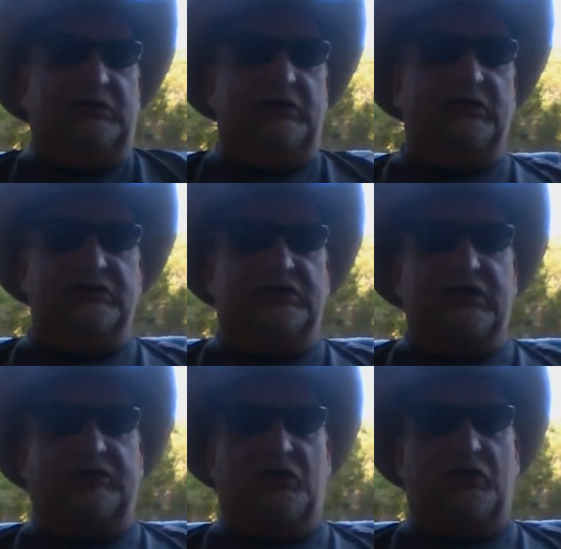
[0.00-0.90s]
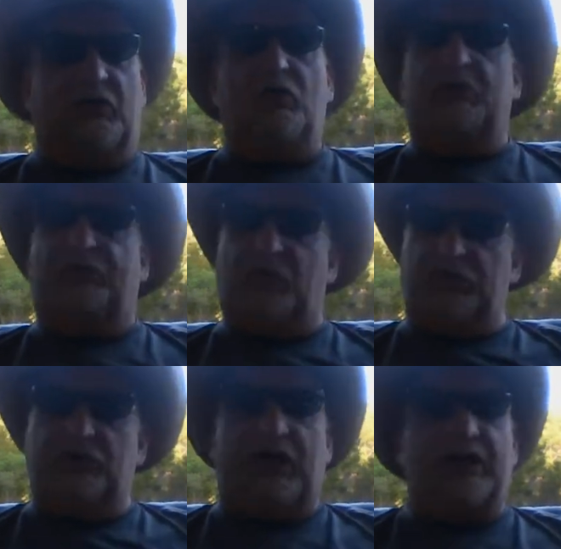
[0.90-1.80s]
doesn't take very long before
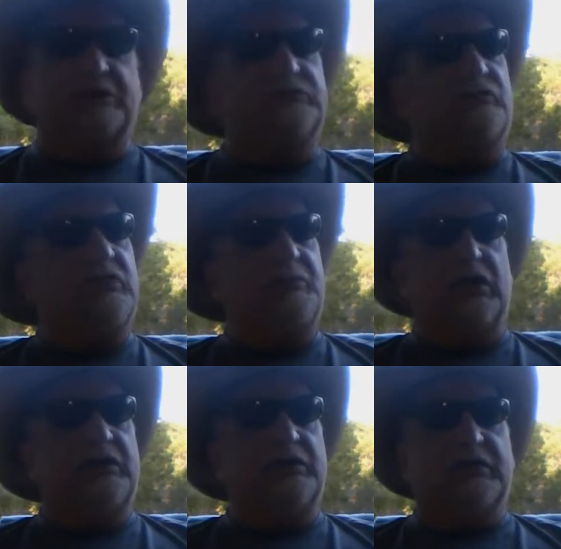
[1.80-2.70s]
you kind of streamline it,